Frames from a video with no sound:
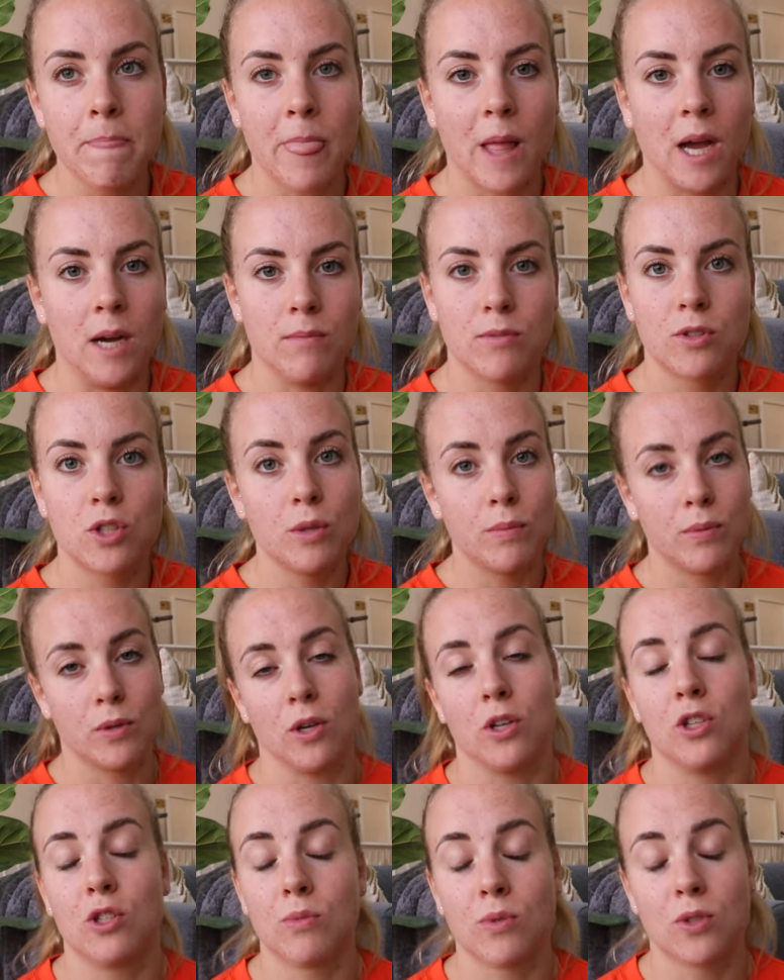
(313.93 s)
Um, super
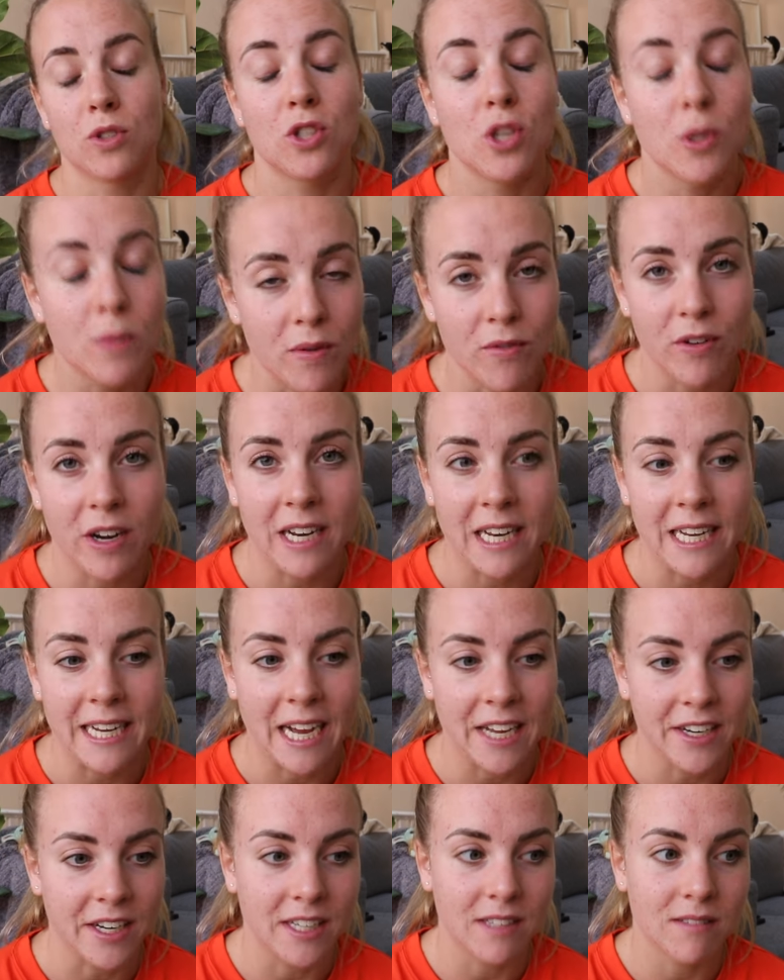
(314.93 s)
knowledgeable, super friendly,
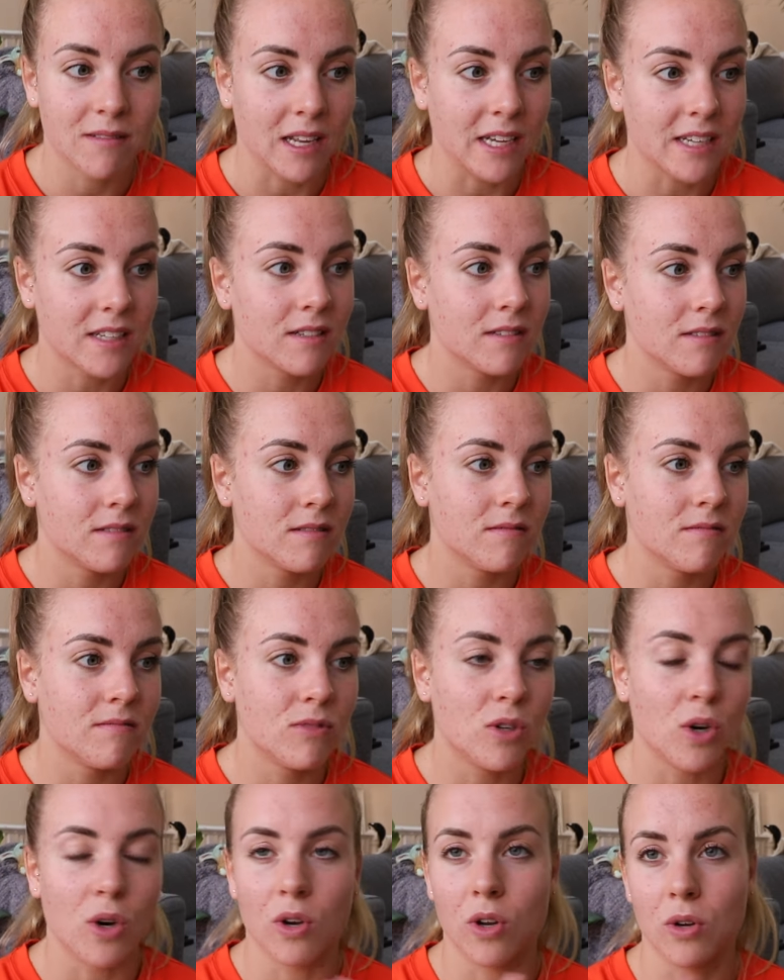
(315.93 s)
and I like
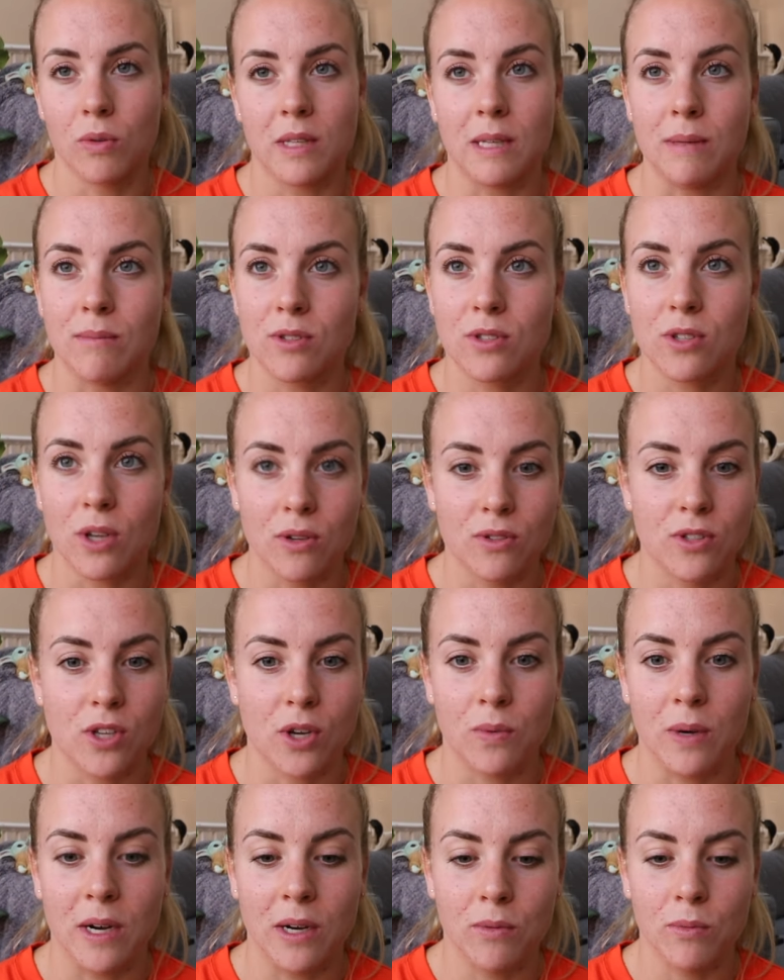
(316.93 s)
got along with him so so
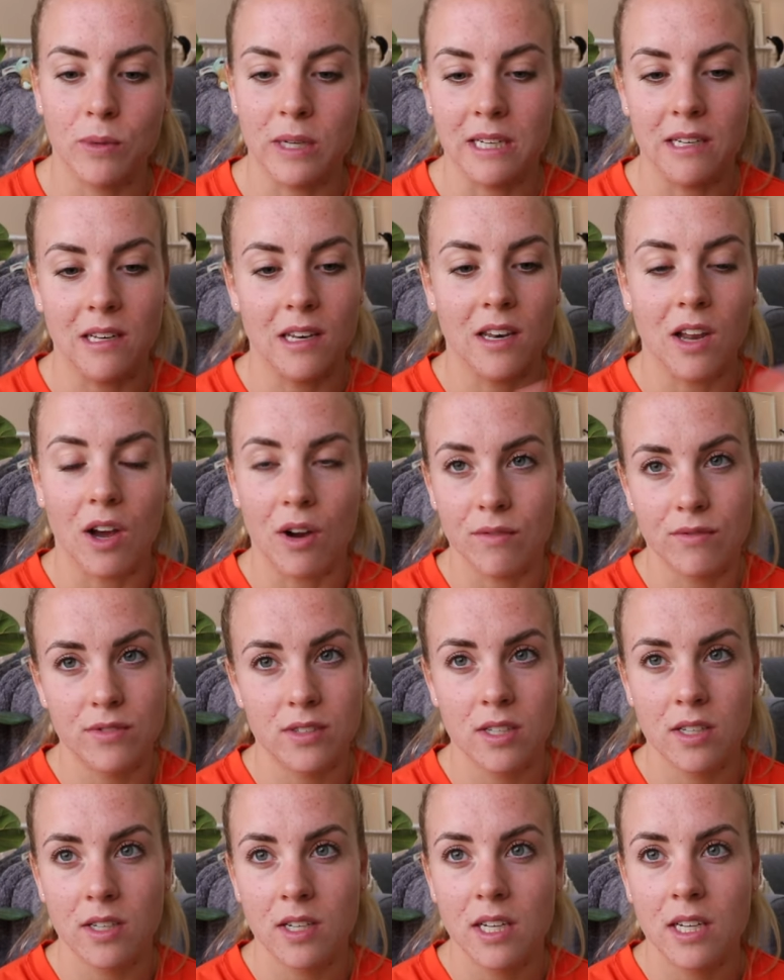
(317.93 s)
well. We
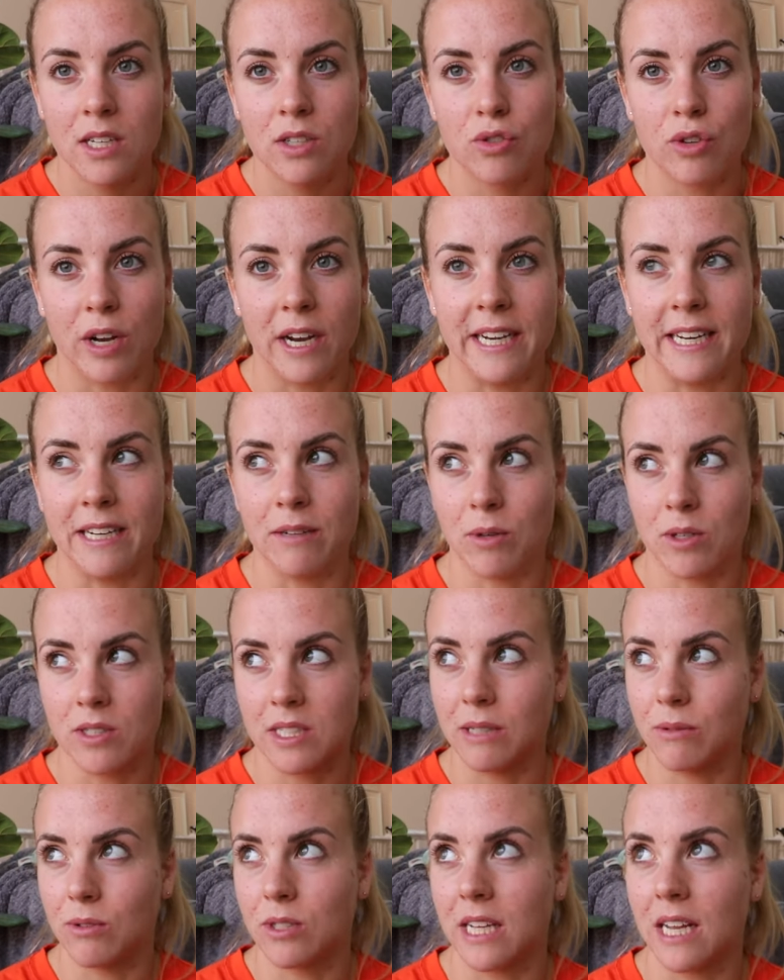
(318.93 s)
loved training whilst
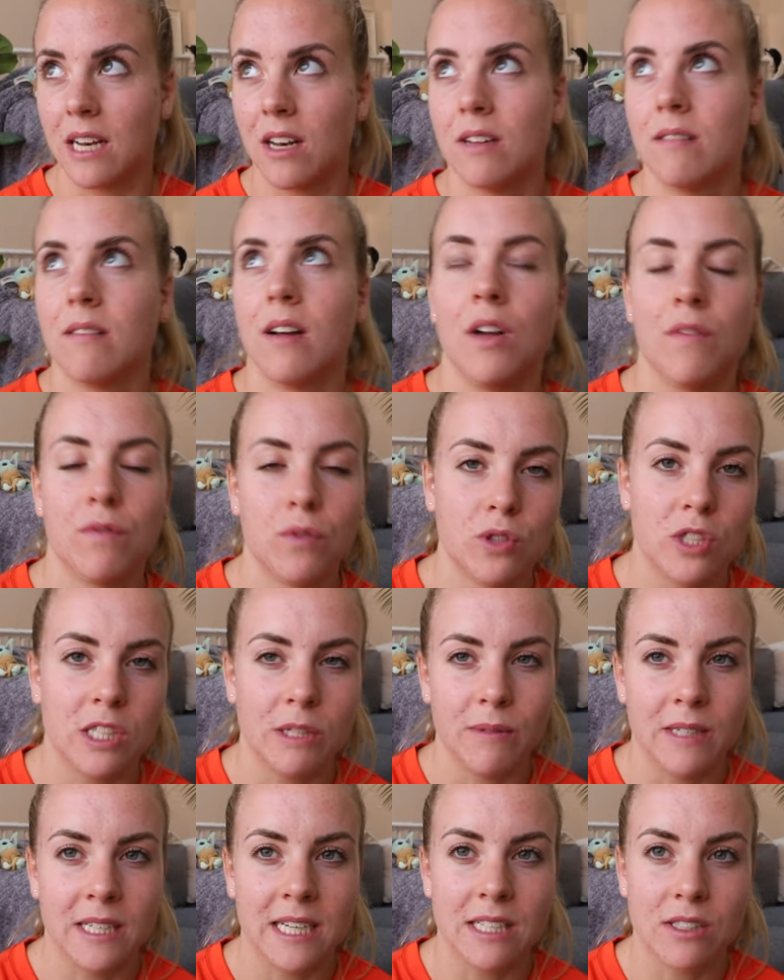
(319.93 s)
he was there. Unfortunately,
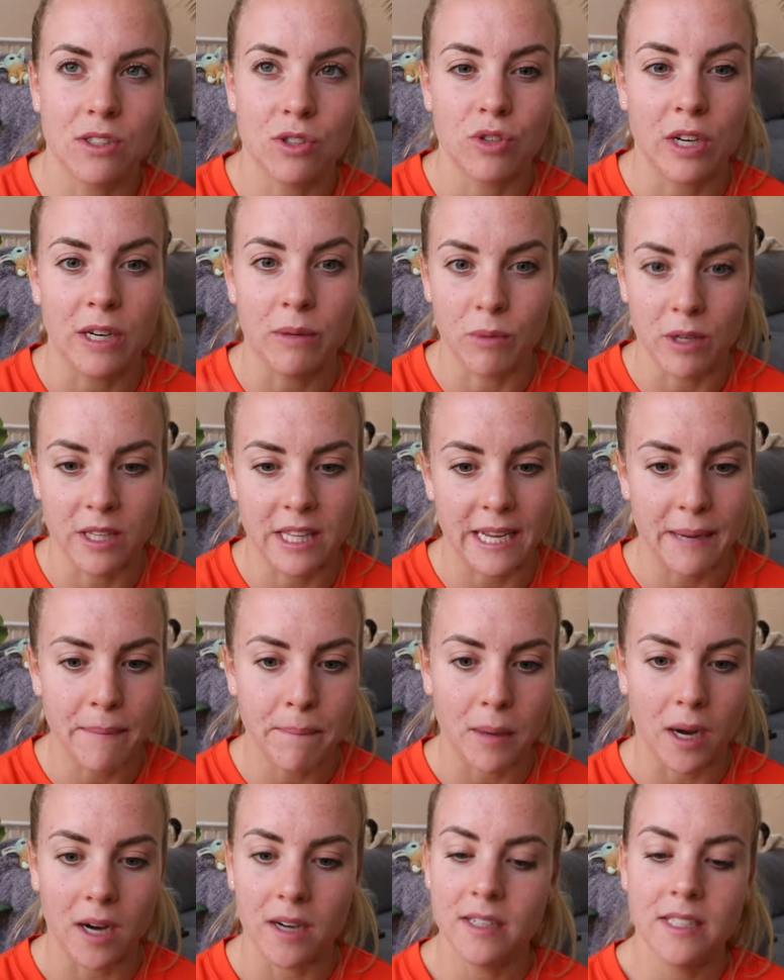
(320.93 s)
we didn't get to train with him,
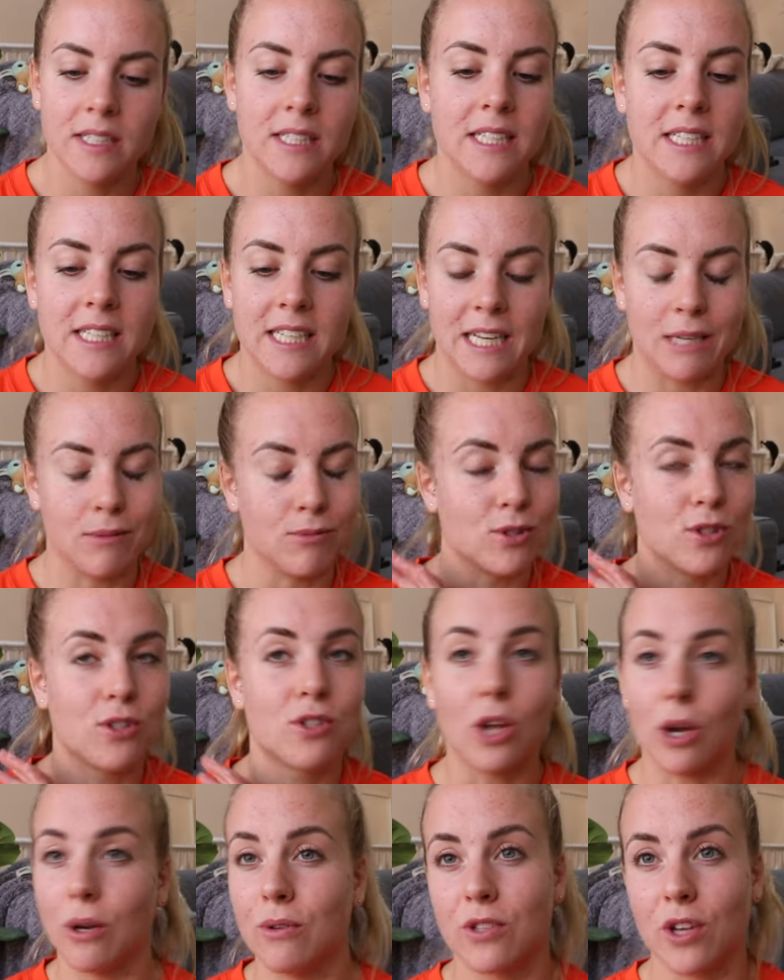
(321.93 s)
but it was
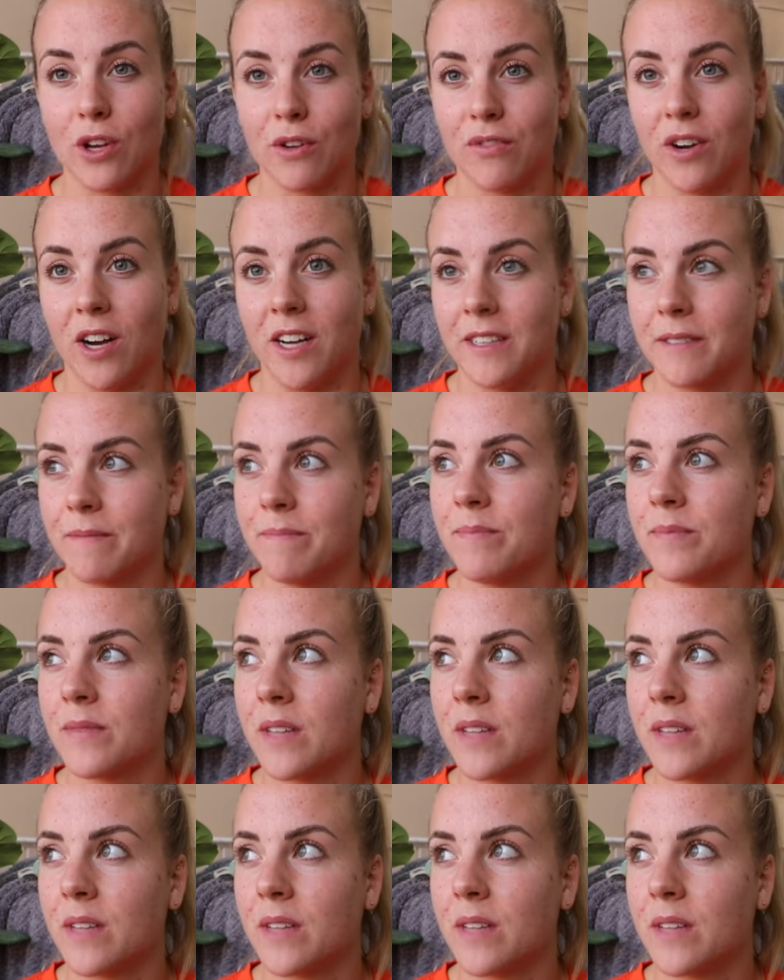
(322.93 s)
so so fun.